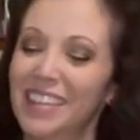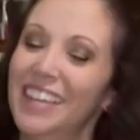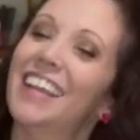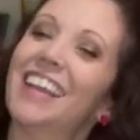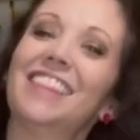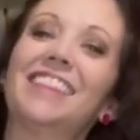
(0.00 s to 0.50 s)

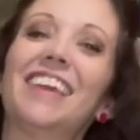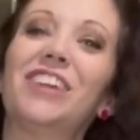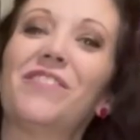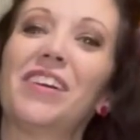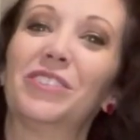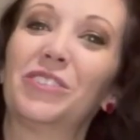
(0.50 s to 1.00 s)
Again, thank you
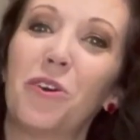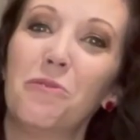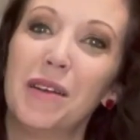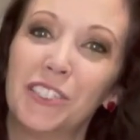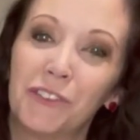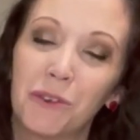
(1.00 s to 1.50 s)
guys so
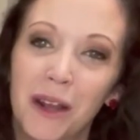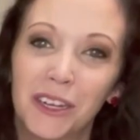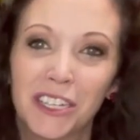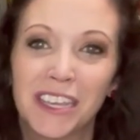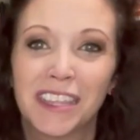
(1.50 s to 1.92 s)
much for watching.